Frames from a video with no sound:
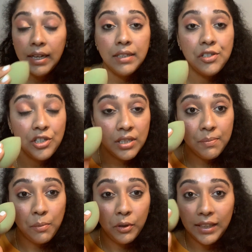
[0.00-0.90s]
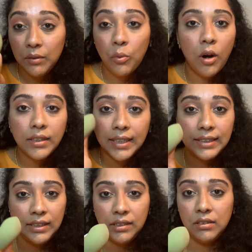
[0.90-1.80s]
it's just putting what I
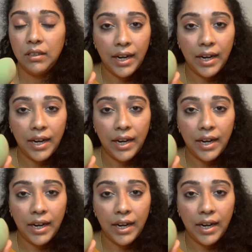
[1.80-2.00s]
need.